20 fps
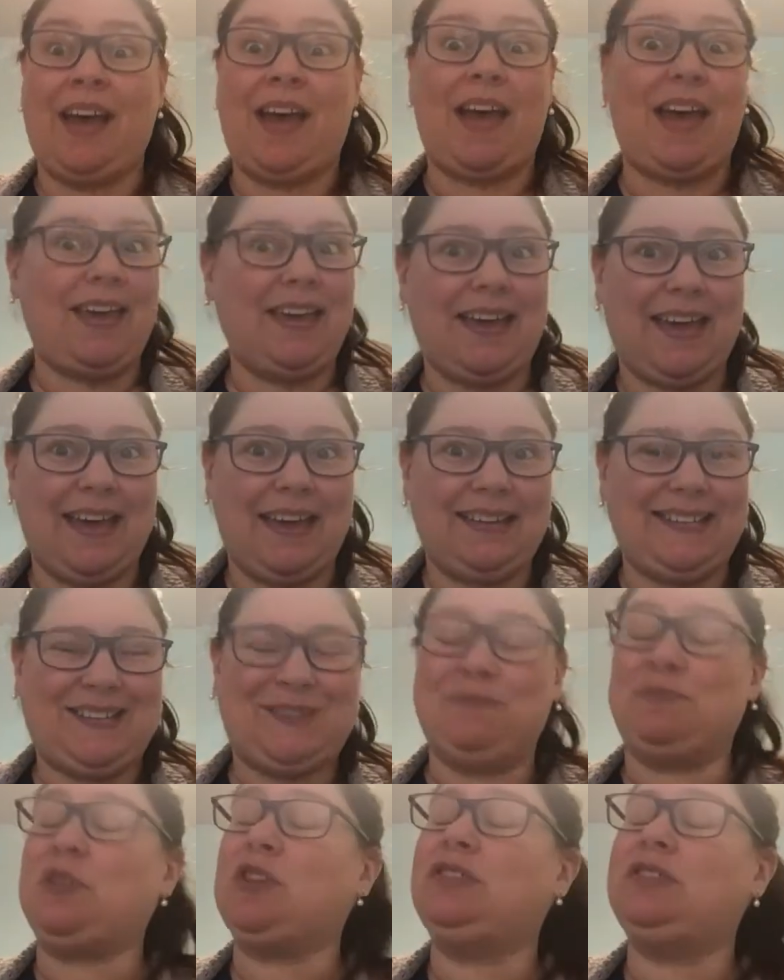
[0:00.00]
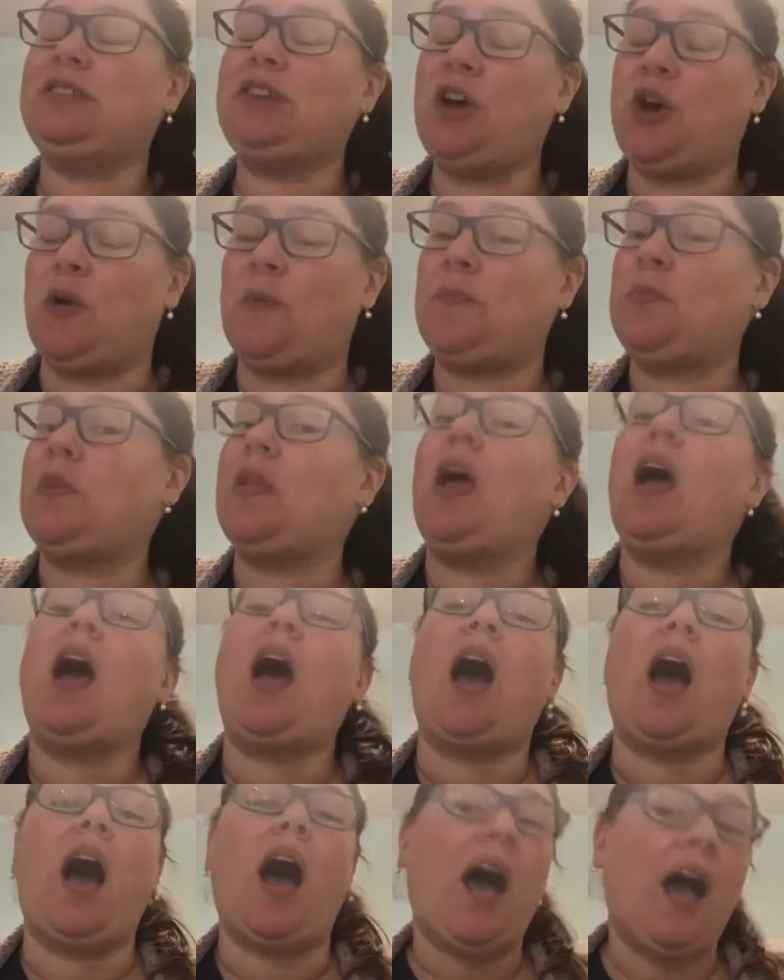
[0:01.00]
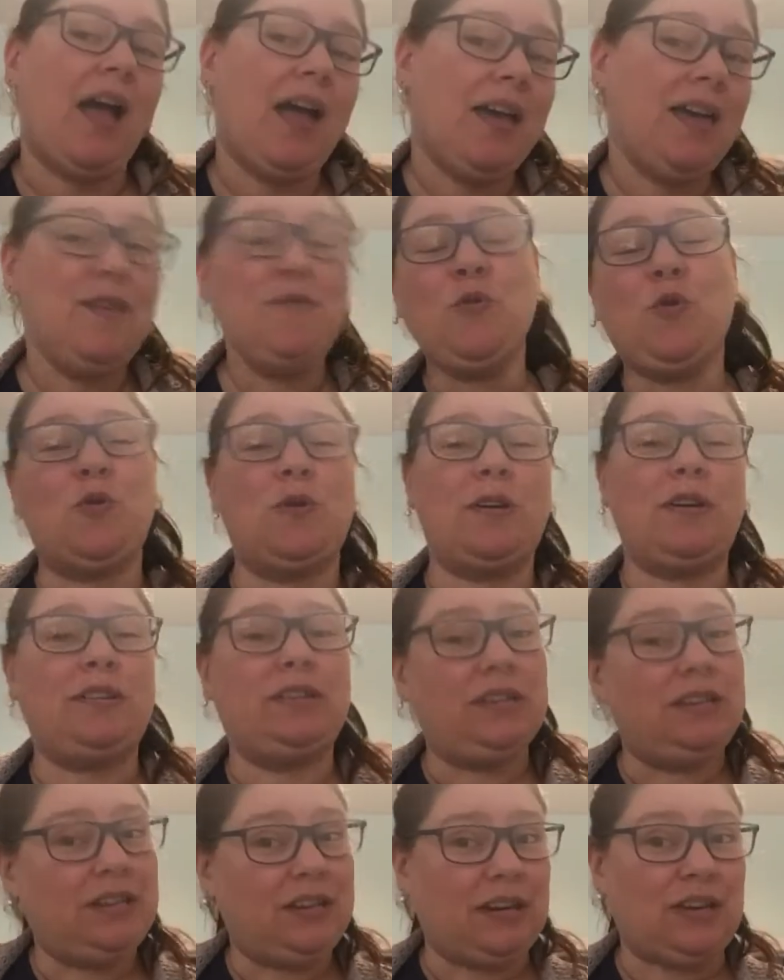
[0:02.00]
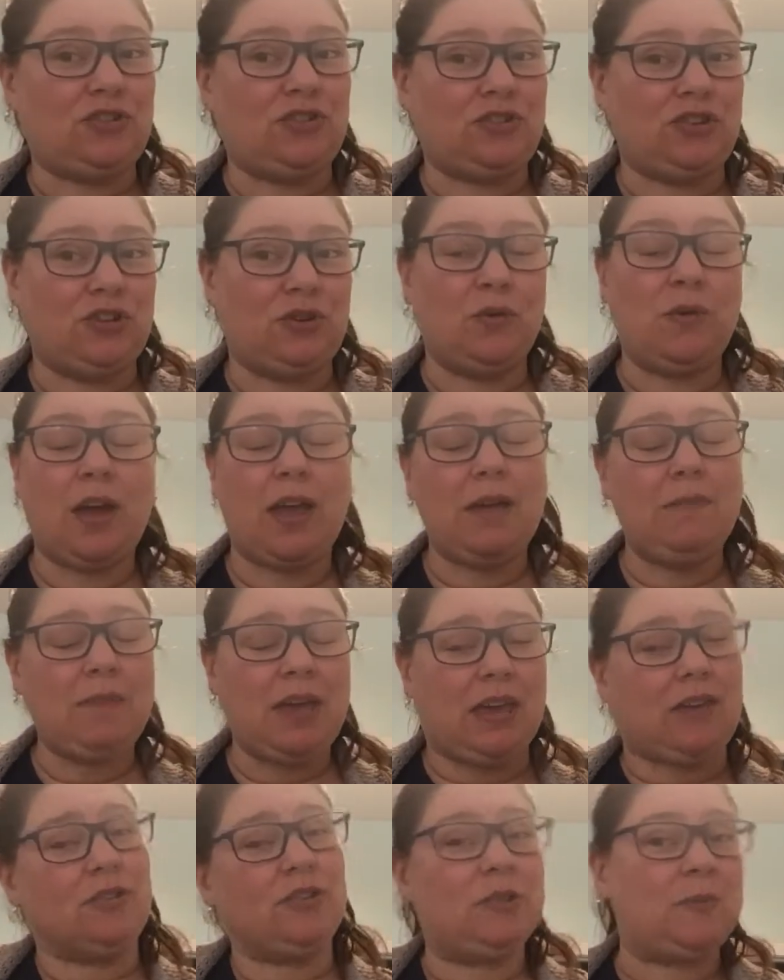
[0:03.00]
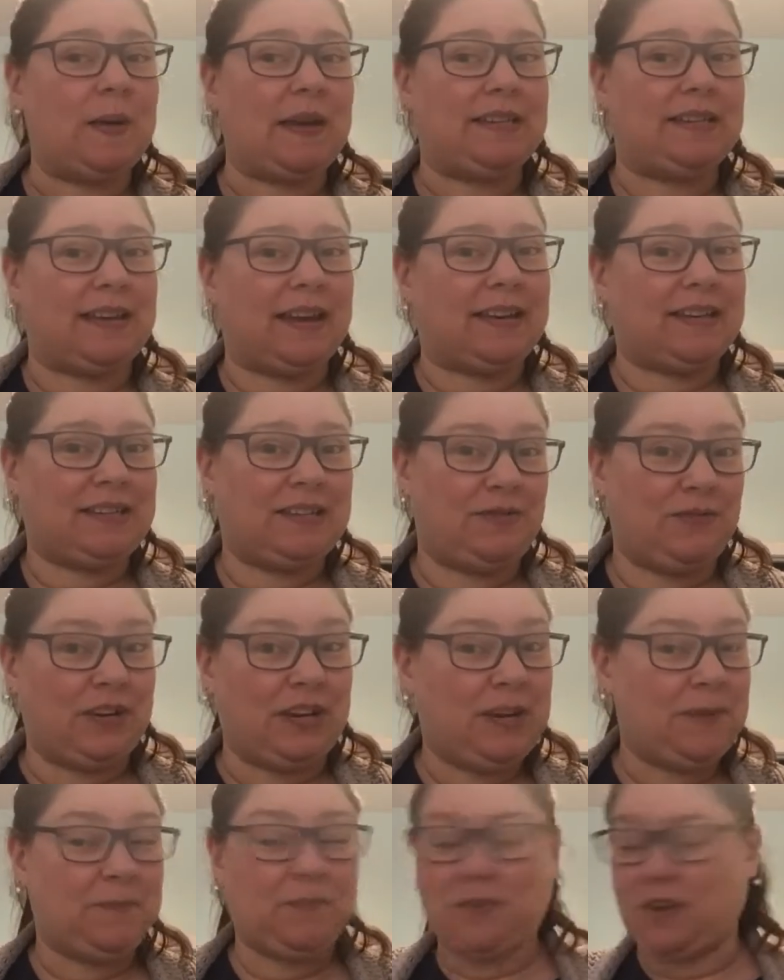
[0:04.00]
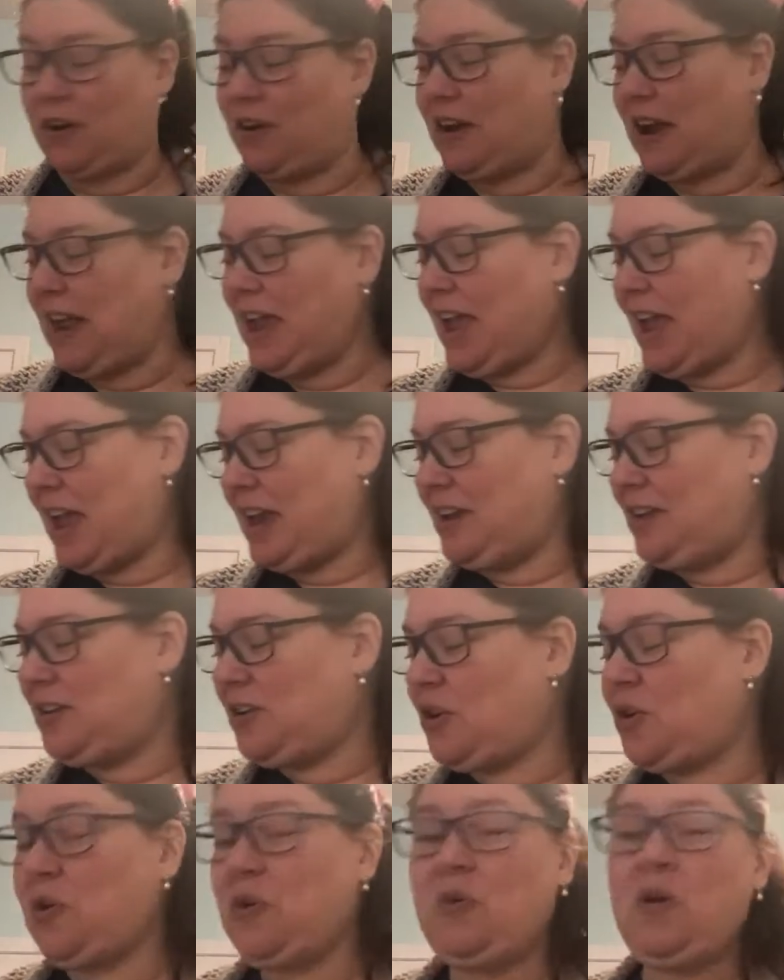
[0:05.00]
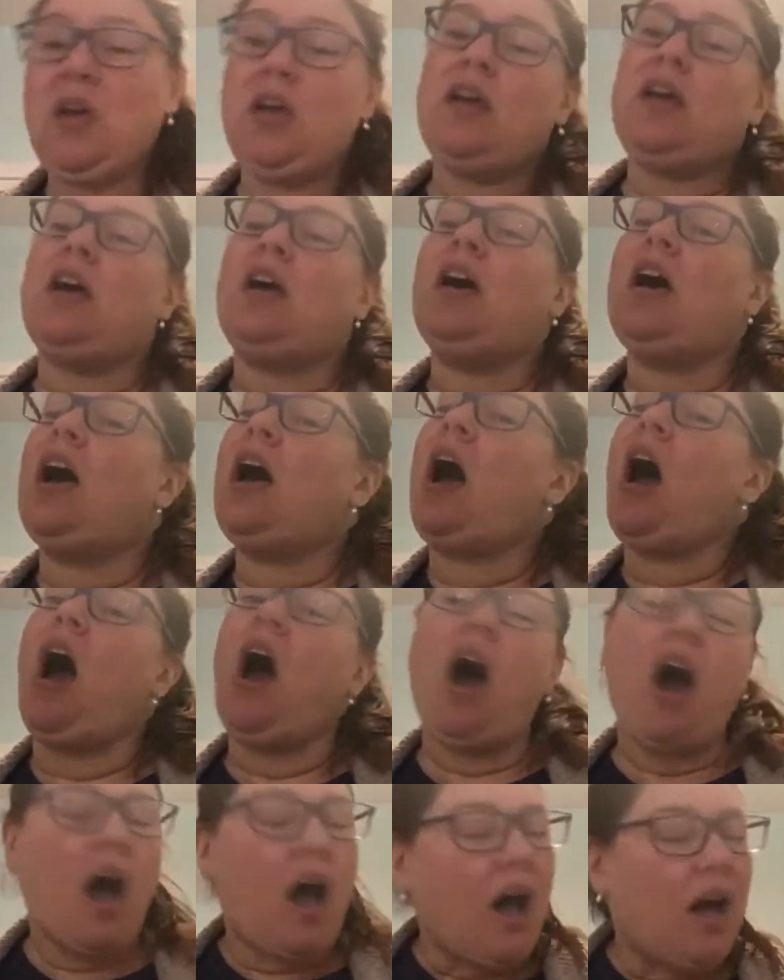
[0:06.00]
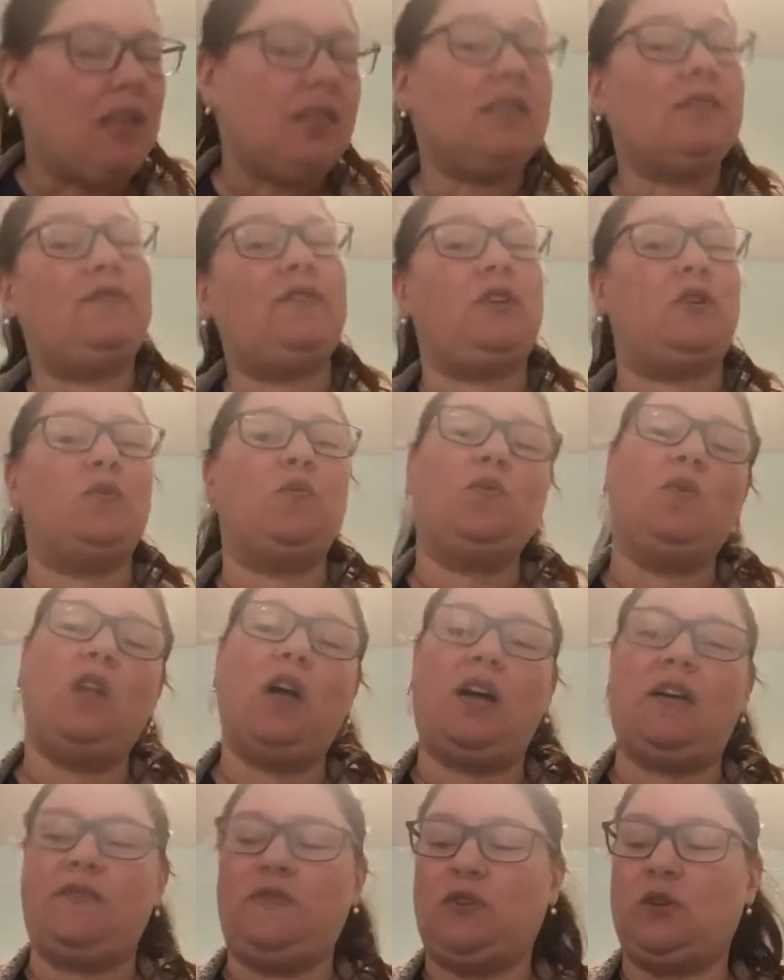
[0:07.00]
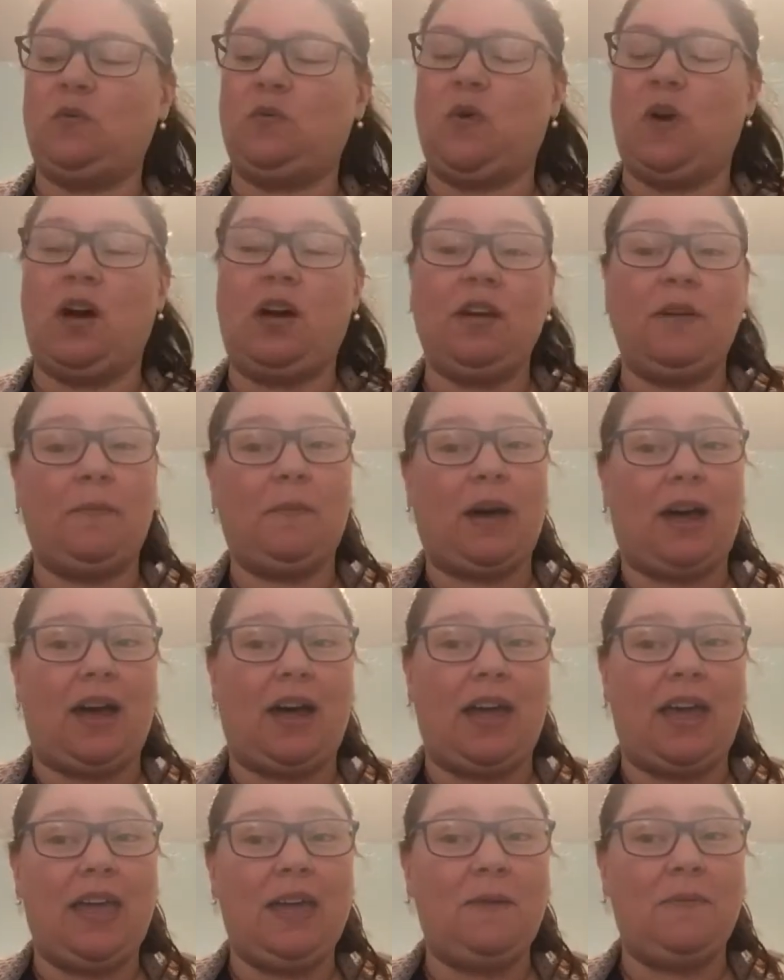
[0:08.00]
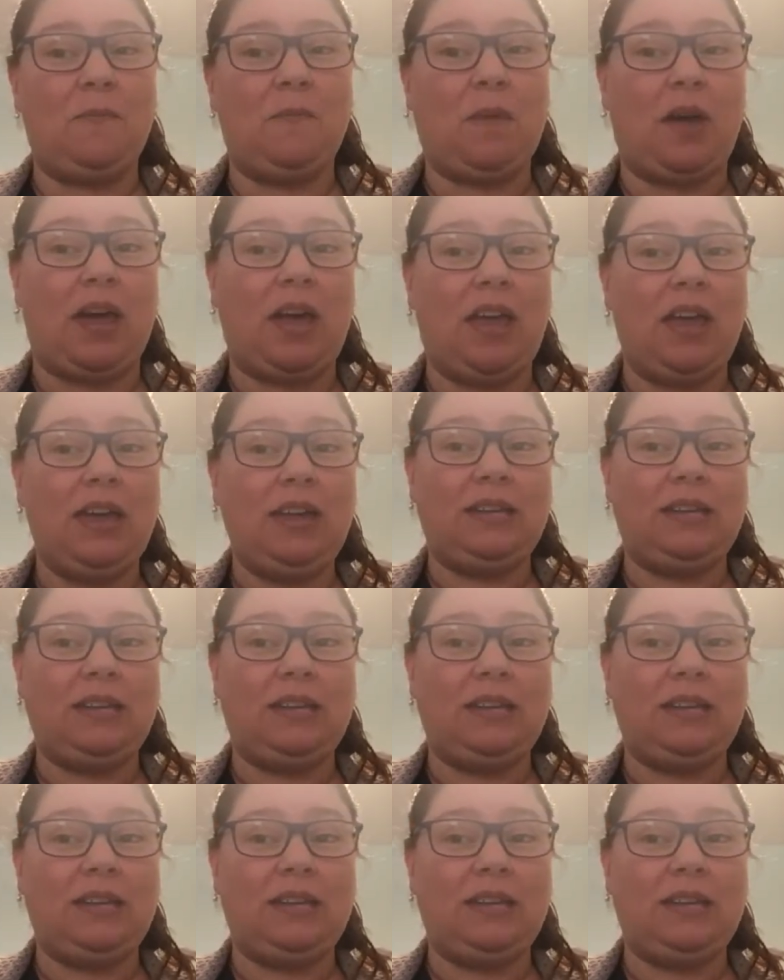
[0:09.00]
Hi guys. So I am going to teach you a makerspace activity. All right. I know all of you love to walk by my